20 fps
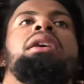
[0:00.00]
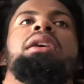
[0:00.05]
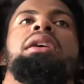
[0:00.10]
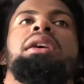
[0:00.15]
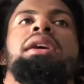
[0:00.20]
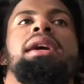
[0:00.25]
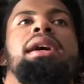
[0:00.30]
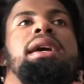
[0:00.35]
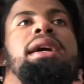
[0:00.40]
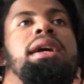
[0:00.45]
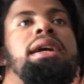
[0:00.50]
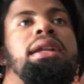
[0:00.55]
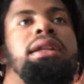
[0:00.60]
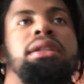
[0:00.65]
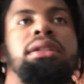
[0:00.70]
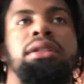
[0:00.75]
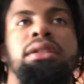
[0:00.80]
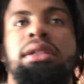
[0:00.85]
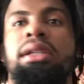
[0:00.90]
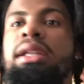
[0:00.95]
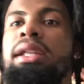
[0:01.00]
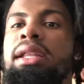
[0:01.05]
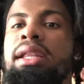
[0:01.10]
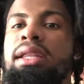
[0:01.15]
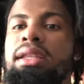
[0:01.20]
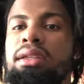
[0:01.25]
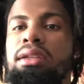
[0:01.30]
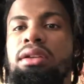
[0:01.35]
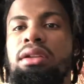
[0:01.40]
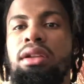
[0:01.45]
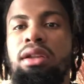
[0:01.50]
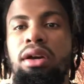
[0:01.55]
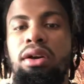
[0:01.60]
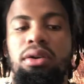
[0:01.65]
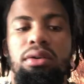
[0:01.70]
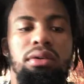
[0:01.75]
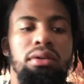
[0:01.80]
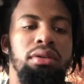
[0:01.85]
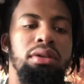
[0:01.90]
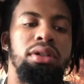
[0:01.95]
and you
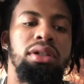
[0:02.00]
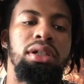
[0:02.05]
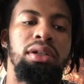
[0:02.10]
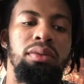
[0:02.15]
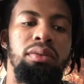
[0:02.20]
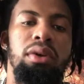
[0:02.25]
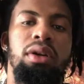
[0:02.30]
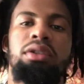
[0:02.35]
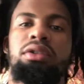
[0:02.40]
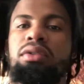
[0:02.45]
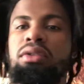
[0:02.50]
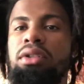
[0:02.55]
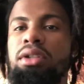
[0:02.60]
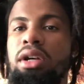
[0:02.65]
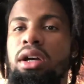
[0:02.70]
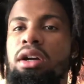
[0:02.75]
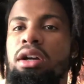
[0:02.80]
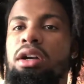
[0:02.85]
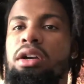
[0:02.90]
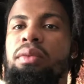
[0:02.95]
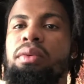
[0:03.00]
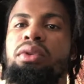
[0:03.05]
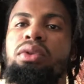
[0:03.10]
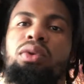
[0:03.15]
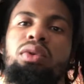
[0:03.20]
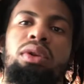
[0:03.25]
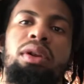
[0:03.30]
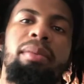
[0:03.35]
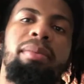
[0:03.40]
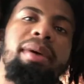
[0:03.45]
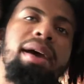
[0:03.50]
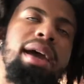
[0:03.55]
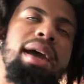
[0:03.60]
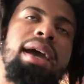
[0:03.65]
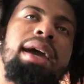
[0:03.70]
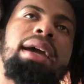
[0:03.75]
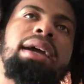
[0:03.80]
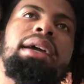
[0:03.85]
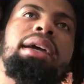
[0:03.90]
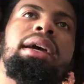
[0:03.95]
know, once we saw her, we threw in a
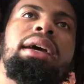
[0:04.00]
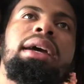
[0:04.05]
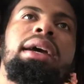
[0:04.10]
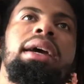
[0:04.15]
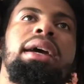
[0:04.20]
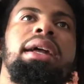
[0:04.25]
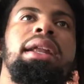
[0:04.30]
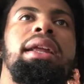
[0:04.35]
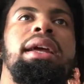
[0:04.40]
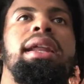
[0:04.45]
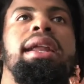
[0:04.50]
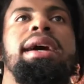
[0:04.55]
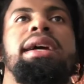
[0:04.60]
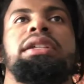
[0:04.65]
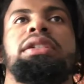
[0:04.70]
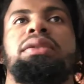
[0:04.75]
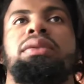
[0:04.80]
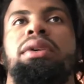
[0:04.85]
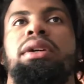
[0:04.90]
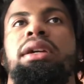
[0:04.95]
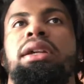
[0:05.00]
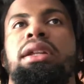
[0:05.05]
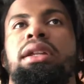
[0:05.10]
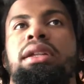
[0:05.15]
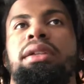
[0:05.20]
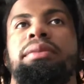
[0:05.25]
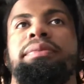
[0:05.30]
bag. Then that's when